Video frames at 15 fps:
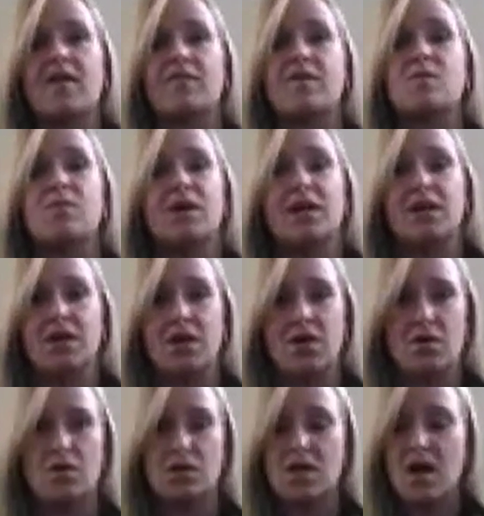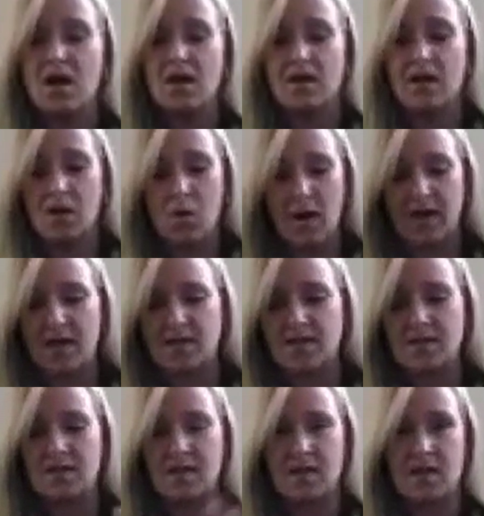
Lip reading: everybody knows the quickest,